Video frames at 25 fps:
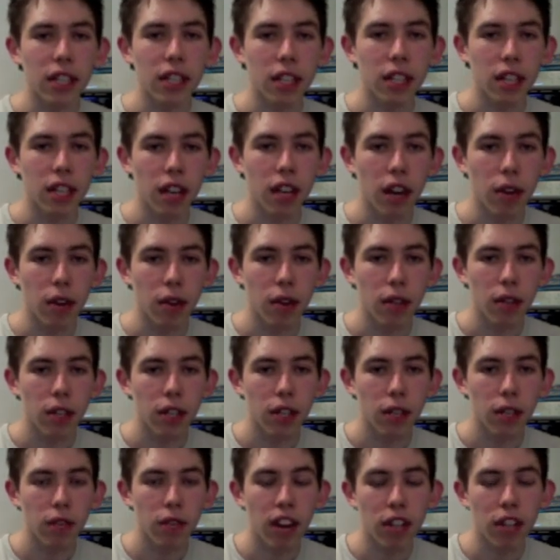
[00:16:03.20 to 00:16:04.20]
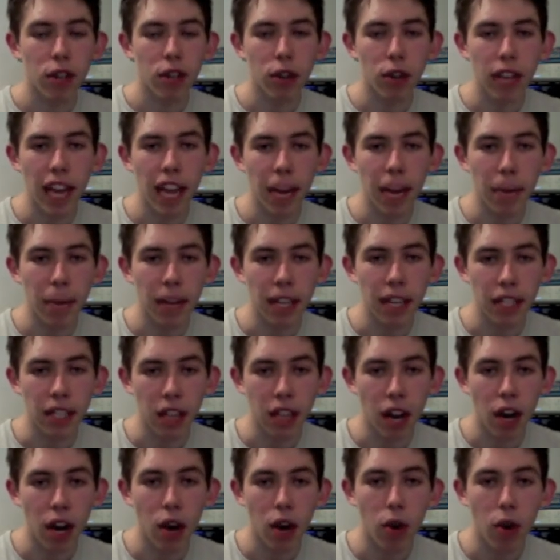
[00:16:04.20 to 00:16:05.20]
you know, retro gaming as a
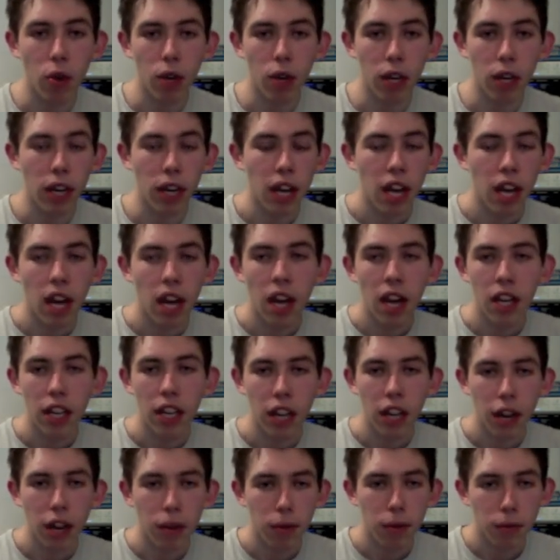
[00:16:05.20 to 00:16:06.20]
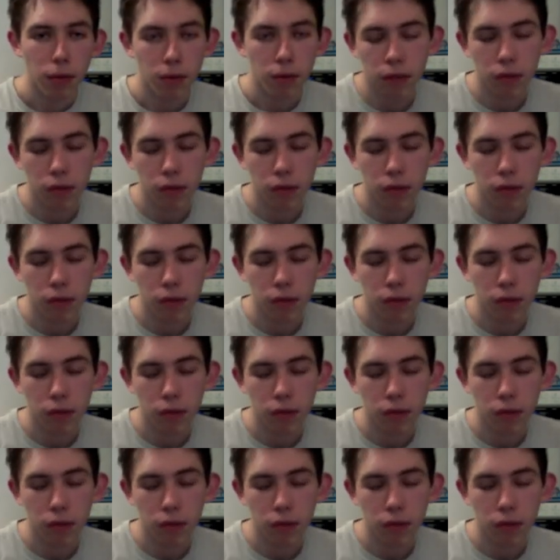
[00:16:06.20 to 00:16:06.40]
whole and you know,